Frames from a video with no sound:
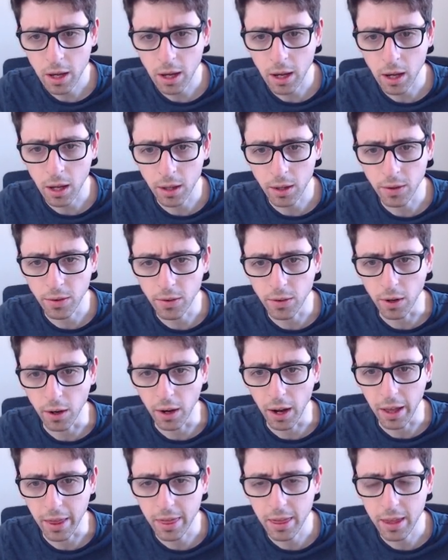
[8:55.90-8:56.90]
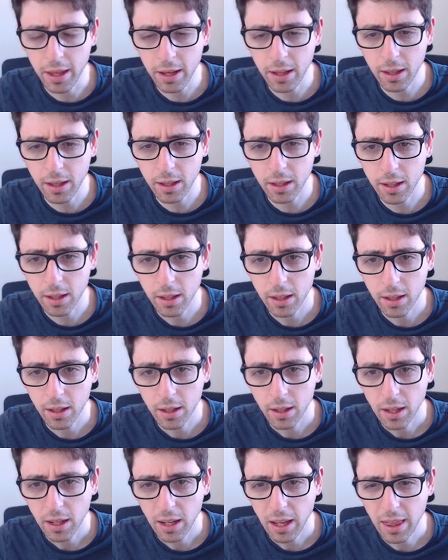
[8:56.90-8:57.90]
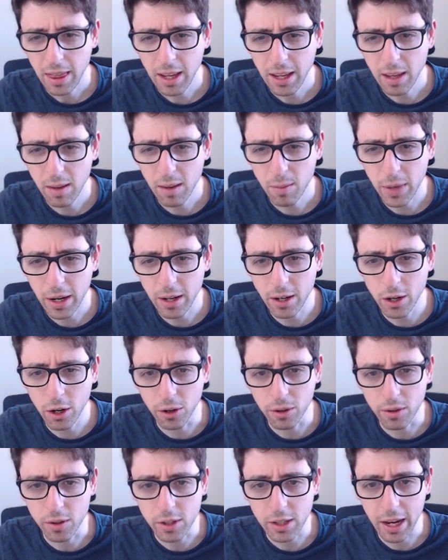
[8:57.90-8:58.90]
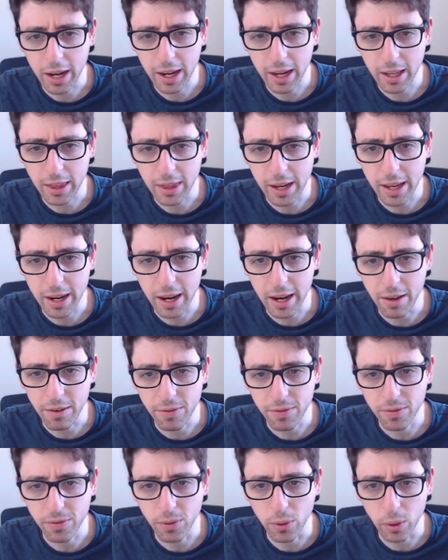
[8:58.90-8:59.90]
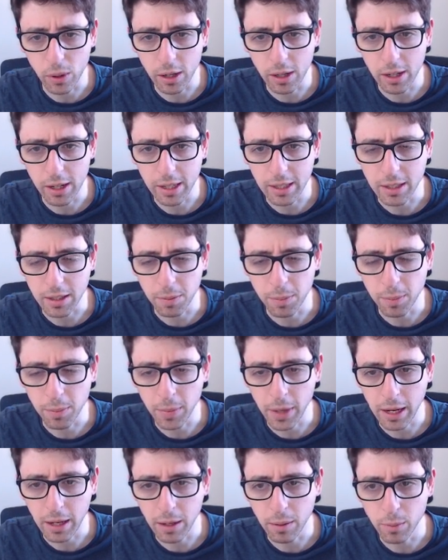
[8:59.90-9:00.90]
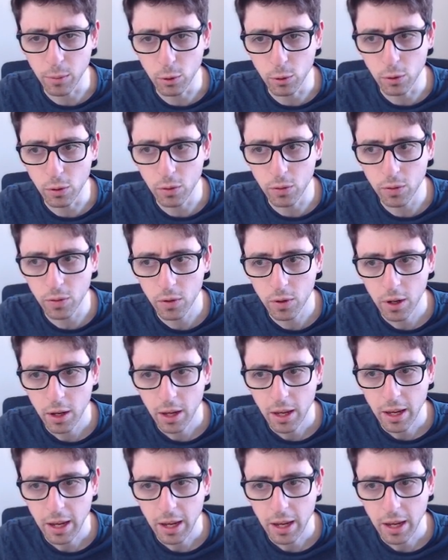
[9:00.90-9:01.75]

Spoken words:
And I think in my notes, I had knight a4 as the main move.